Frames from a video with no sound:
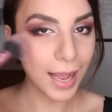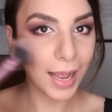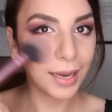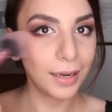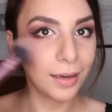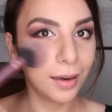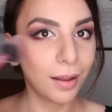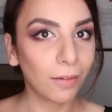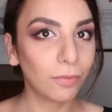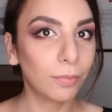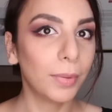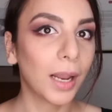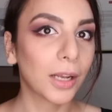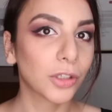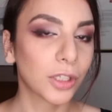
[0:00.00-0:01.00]
I love
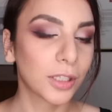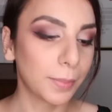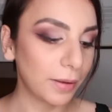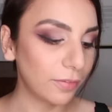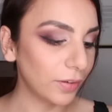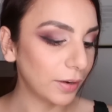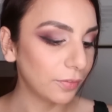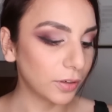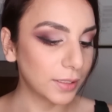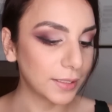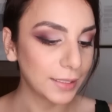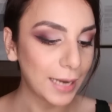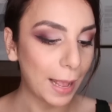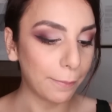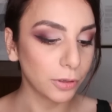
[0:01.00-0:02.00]
blush. It's my favorite
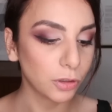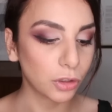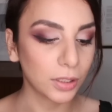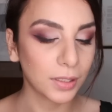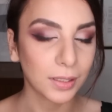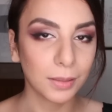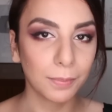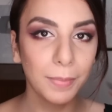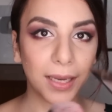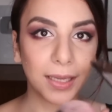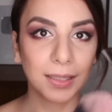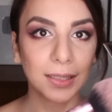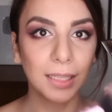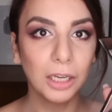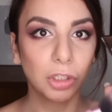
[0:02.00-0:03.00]
step. It just
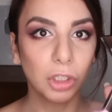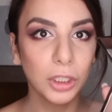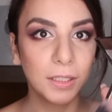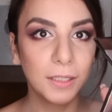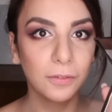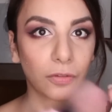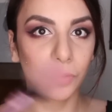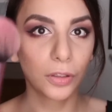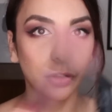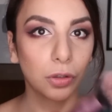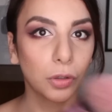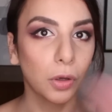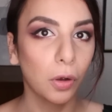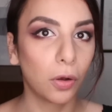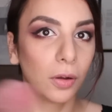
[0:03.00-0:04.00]
makes such a difference
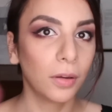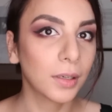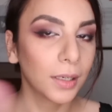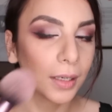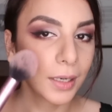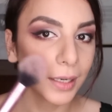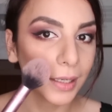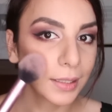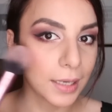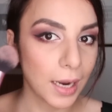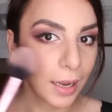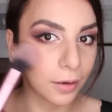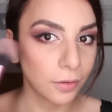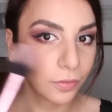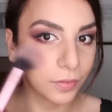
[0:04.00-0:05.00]
to your
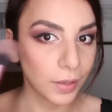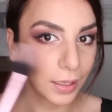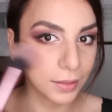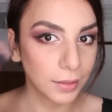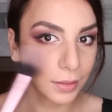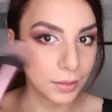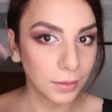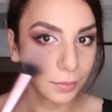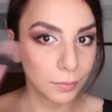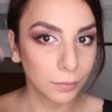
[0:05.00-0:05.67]
entire face.